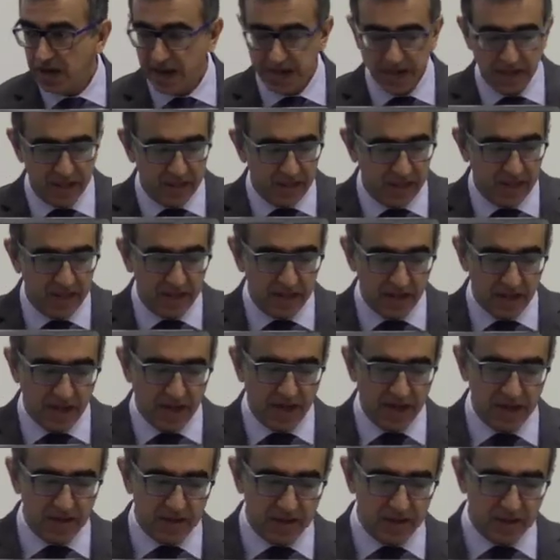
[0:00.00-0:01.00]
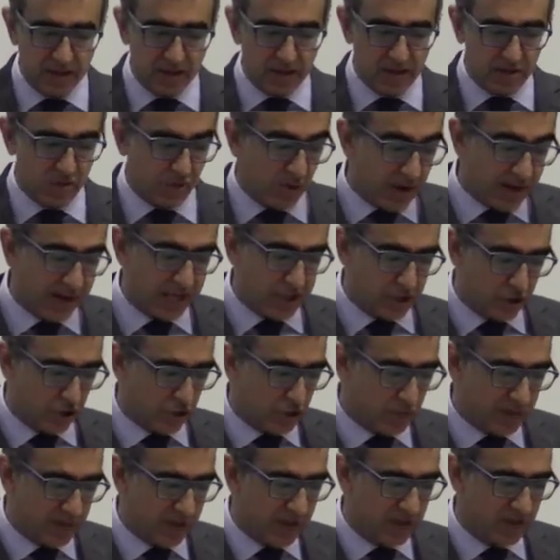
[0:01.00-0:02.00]
I think that you are
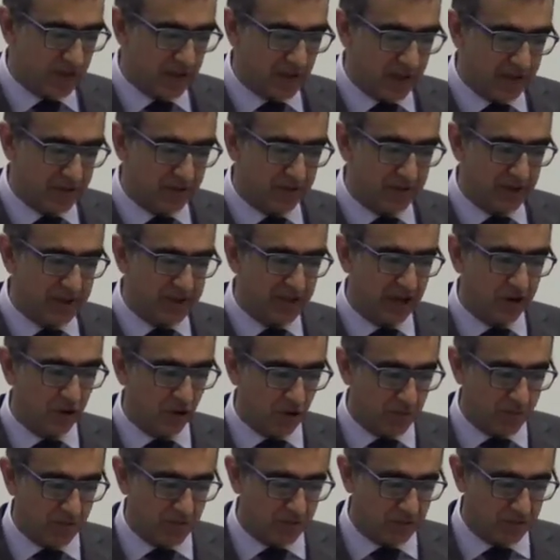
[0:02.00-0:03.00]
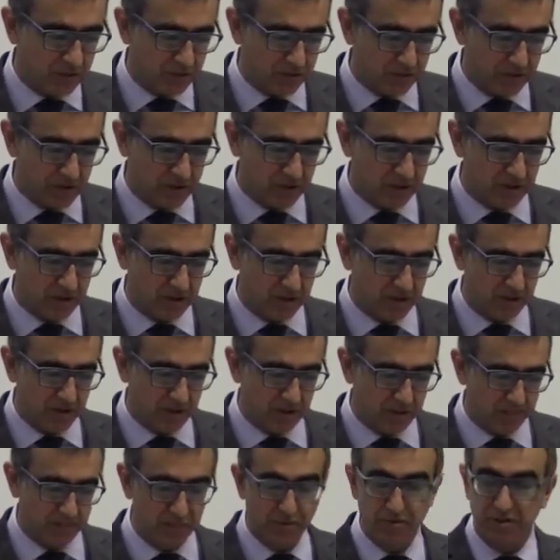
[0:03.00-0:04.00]
assuming that there is a
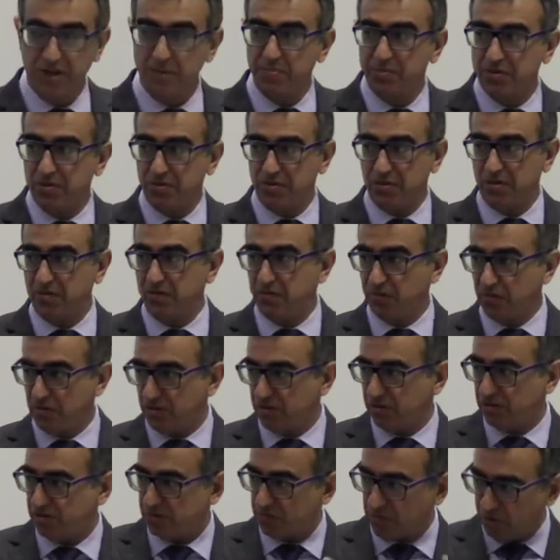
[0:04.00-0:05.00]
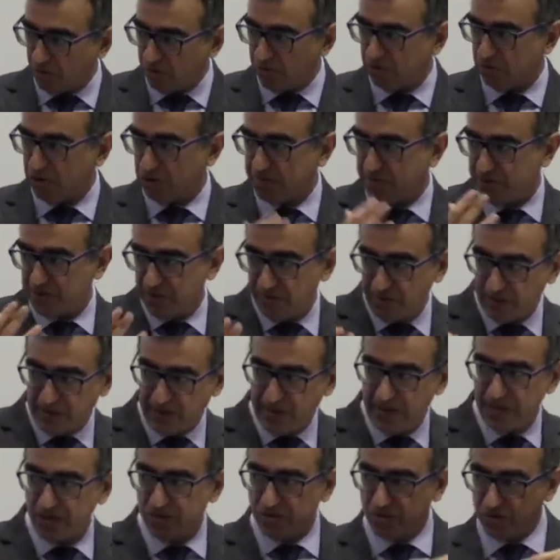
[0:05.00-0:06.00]
common perception of what a model
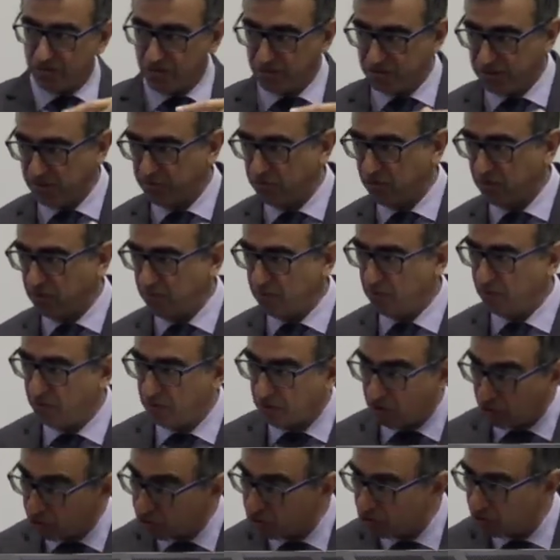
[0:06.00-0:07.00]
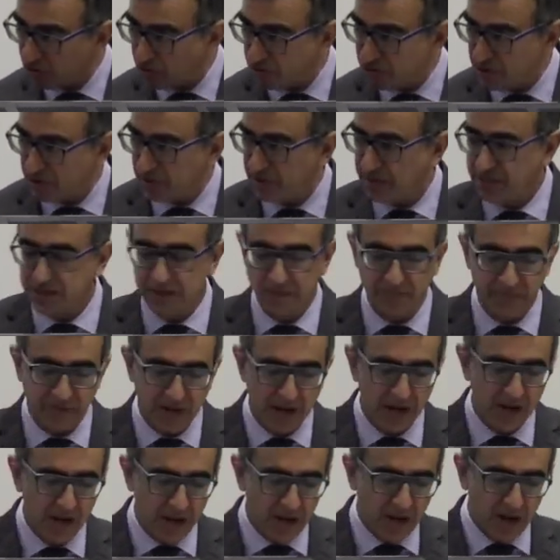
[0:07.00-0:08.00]
specification, conceptual model, ontology is,
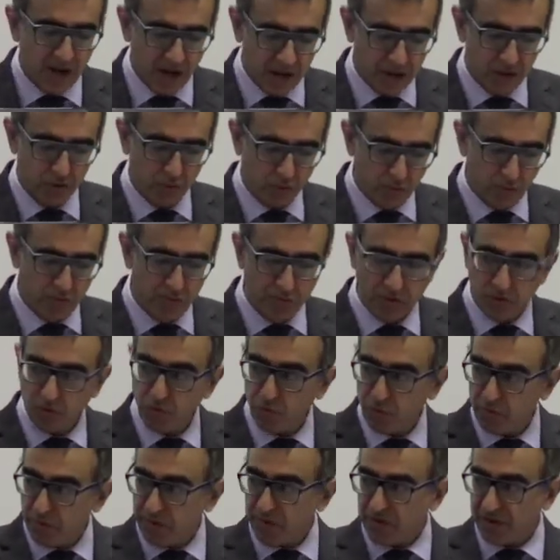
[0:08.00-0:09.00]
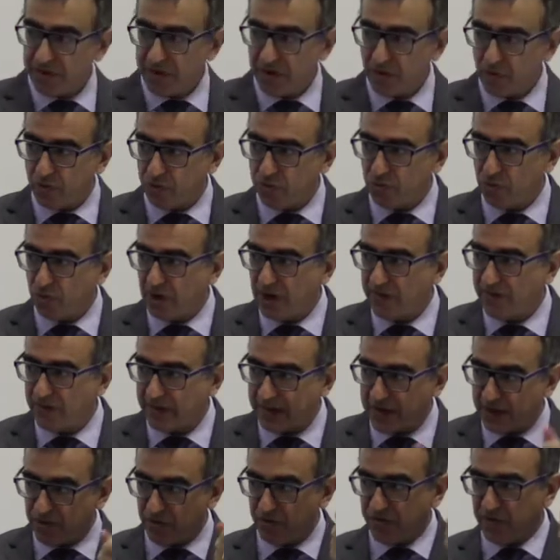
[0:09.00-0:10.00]
and it would be very good to have a
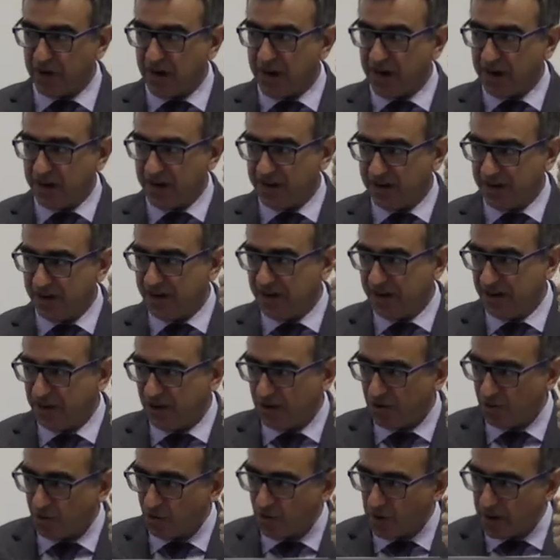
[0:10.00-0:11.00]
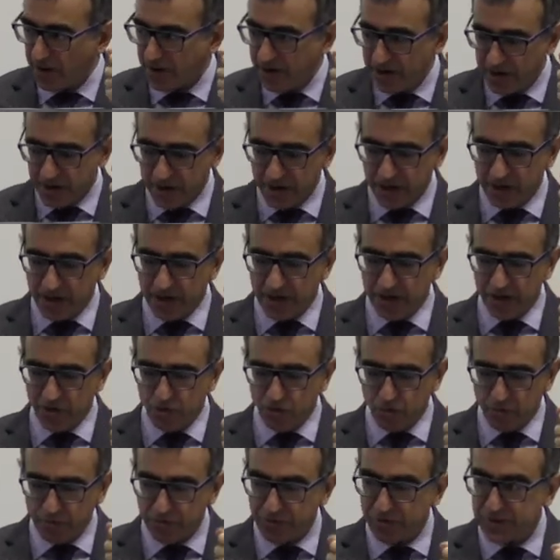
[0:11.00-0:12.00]
kind of card where
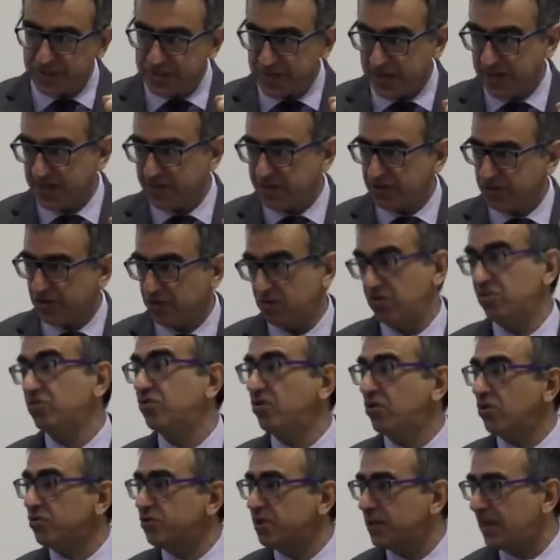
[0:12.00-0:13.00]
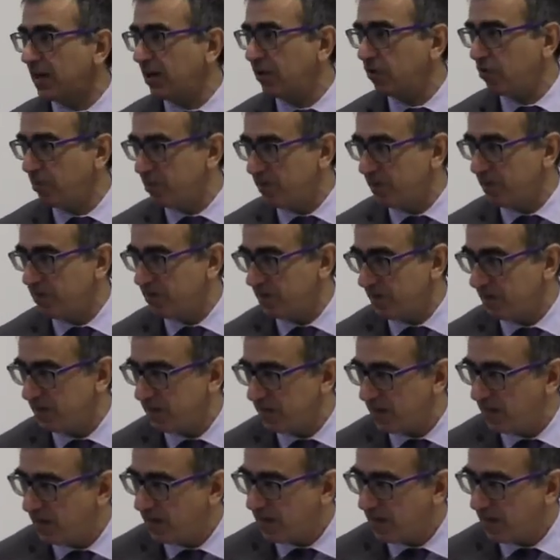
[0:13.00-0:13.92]
you present your ontological commitment.